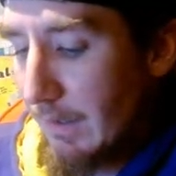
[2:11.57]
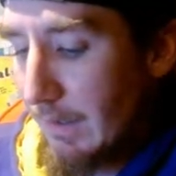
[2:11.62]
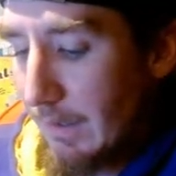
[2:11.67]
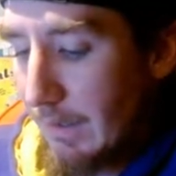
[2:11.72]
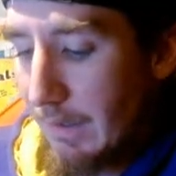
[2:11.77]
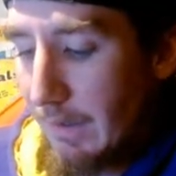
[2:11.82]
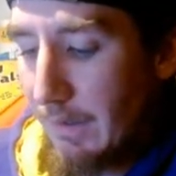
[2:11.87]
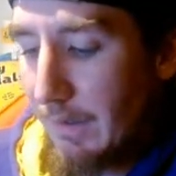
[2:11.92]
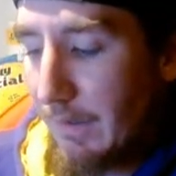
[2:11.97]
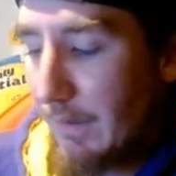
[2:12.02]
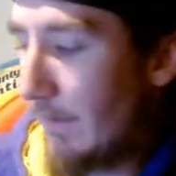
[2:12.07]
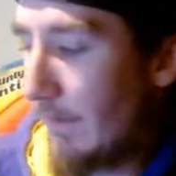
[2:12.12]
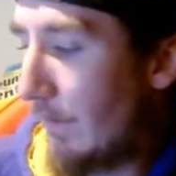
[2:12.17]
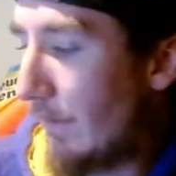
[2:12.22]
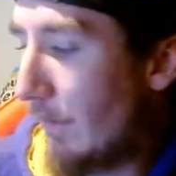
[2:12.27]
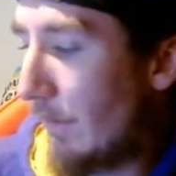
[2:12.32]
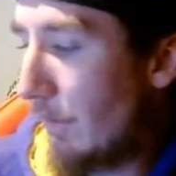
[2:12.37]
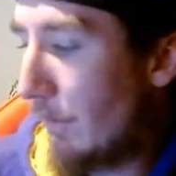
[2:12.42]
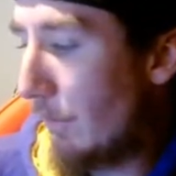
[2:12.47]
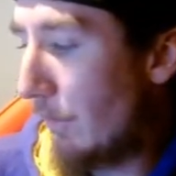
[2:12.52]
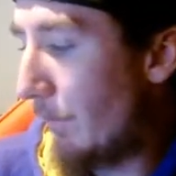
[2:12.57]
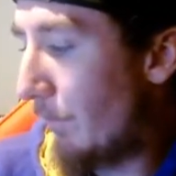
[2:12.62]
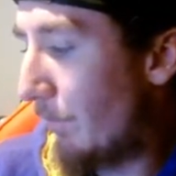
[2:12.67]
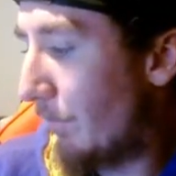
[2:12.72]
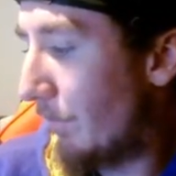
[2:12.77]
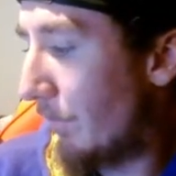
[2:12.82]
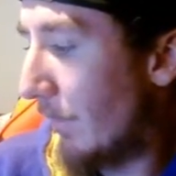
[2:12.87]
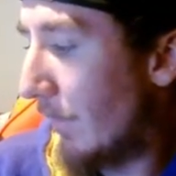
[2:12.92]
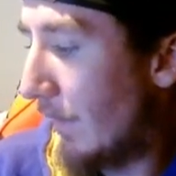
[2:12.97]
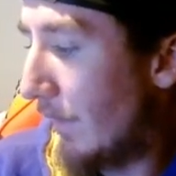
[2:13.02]
So
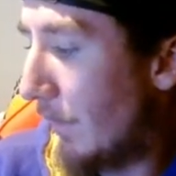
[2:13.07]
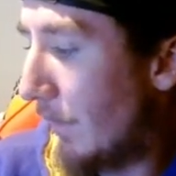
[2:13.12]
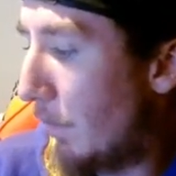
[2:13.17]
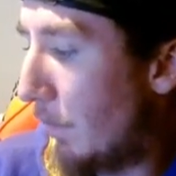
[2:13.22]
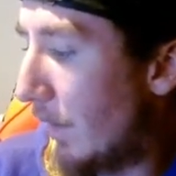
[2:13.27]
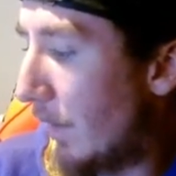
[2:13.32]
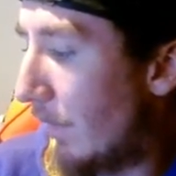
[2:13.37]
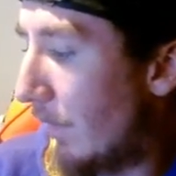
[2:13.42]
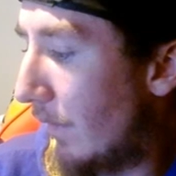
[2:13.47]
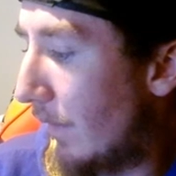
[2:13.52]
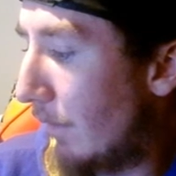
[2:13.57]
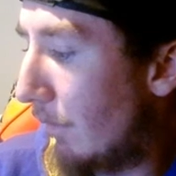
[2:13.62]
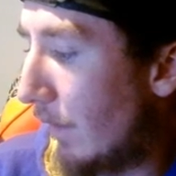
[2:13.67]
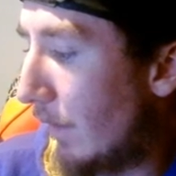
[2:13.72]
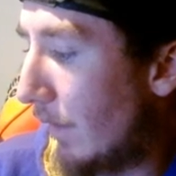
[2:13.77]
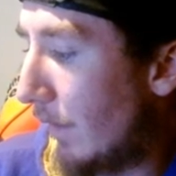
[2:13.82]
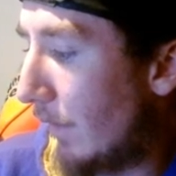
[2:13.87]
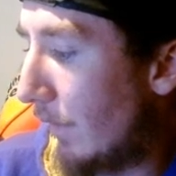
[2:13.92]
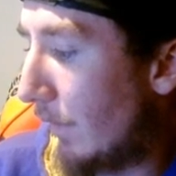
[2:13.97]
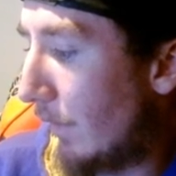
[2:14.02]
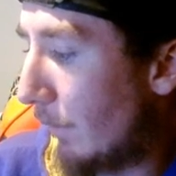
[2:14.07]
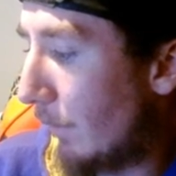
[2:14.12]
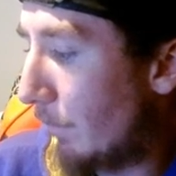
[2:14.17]
the big thing was